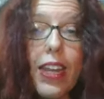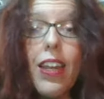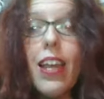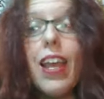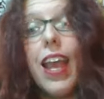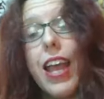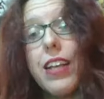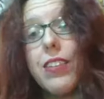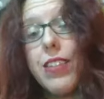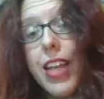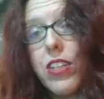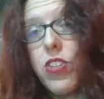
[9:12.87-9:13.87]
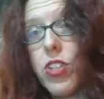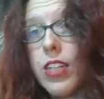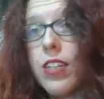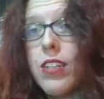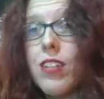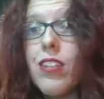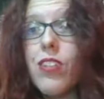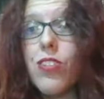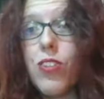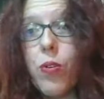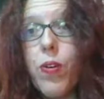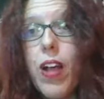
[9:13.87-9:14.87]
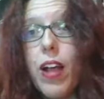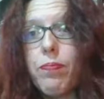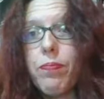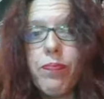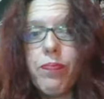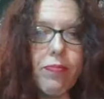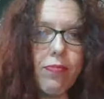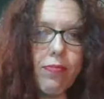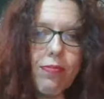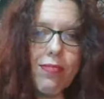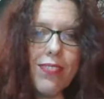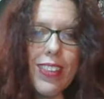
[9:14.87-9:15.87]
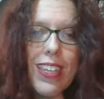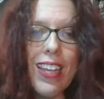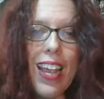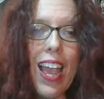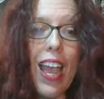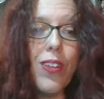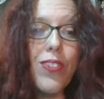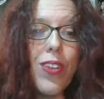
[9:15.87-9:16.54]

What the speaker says: has that gene show up. So the